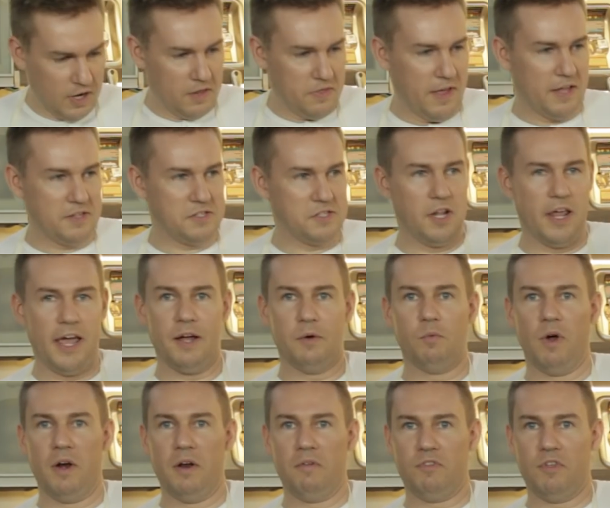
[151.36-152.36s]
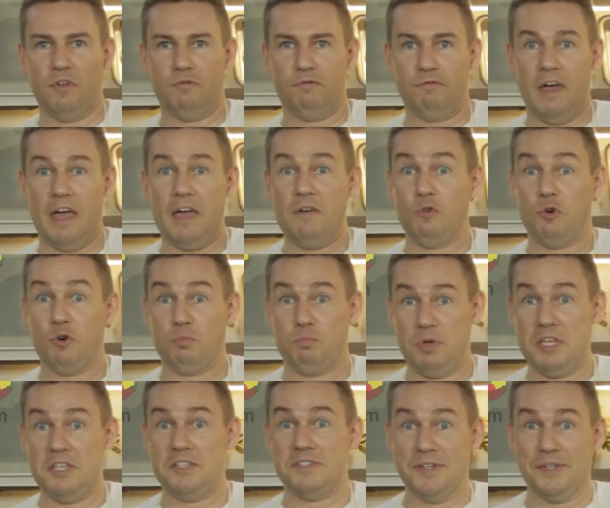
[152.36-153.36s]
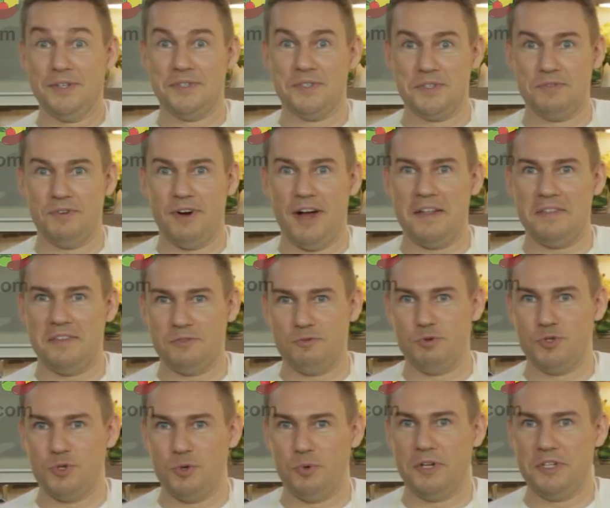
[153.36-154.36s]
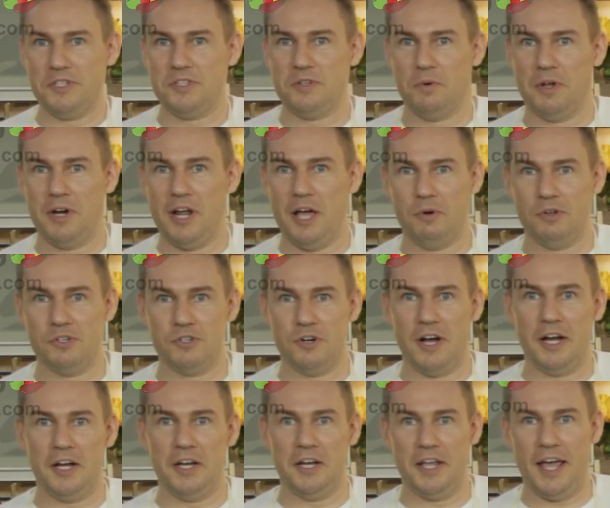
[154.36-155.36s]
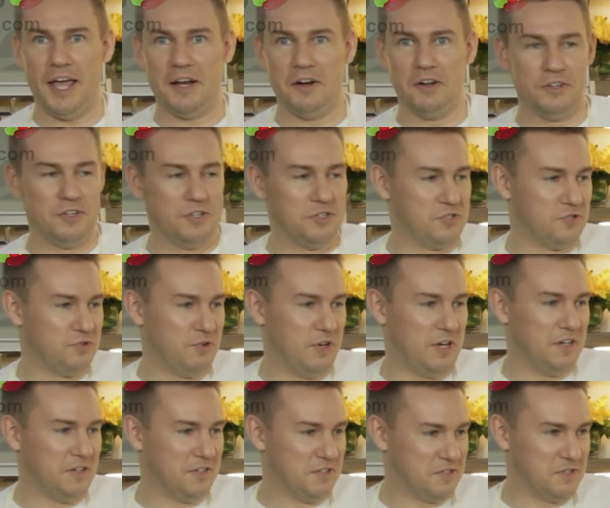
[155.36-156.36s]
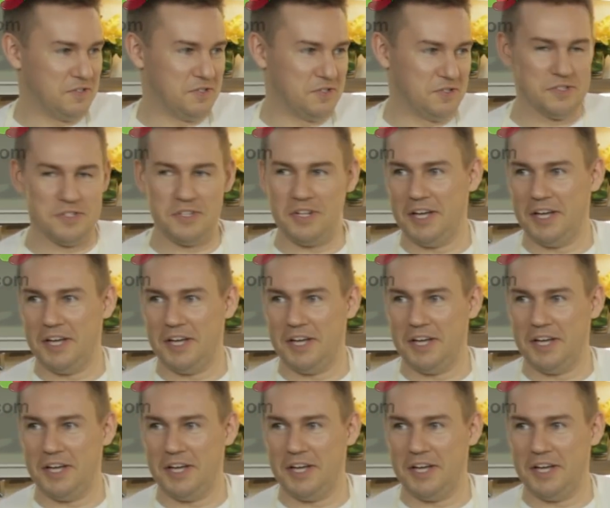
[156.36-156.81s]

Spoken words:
And that's like one of the favorite pieces, right? This was always the one I would try and get on the street because it's just